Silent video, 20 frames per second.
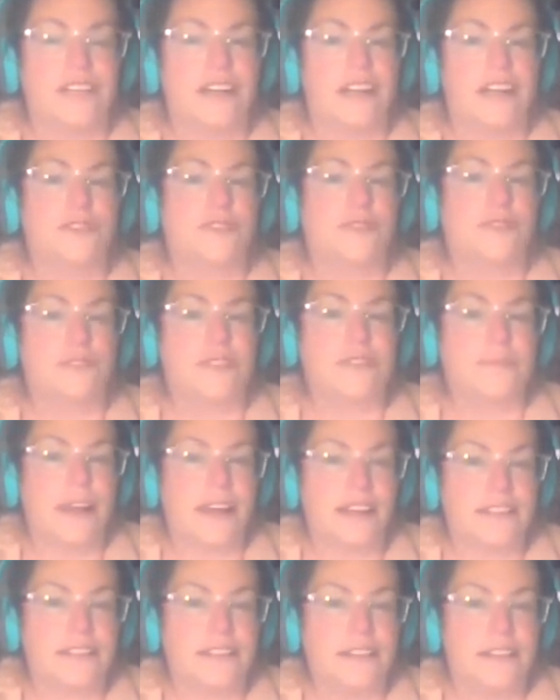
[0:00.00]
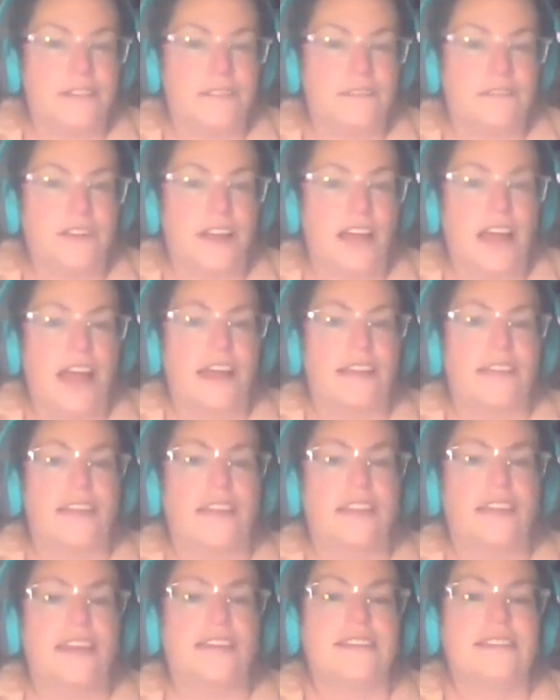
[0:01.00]
and introspective.
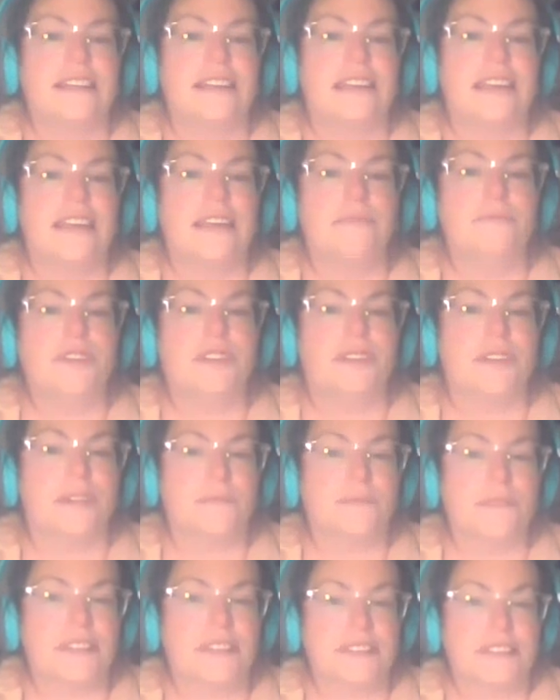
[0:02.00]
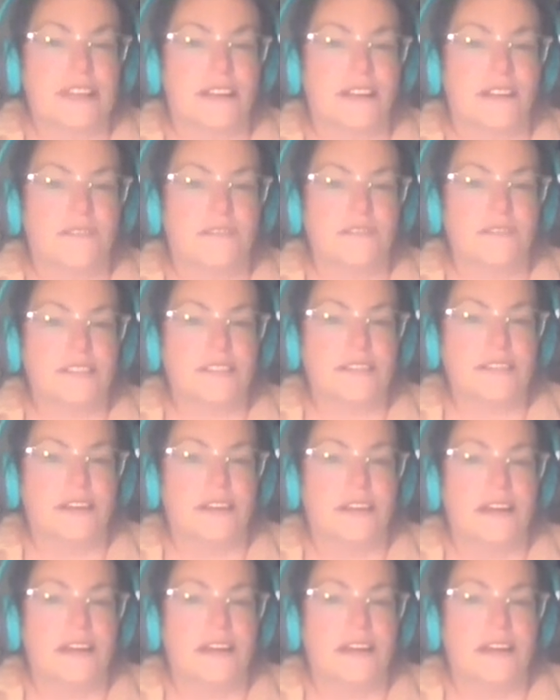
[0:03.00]
They like to keep to themselves,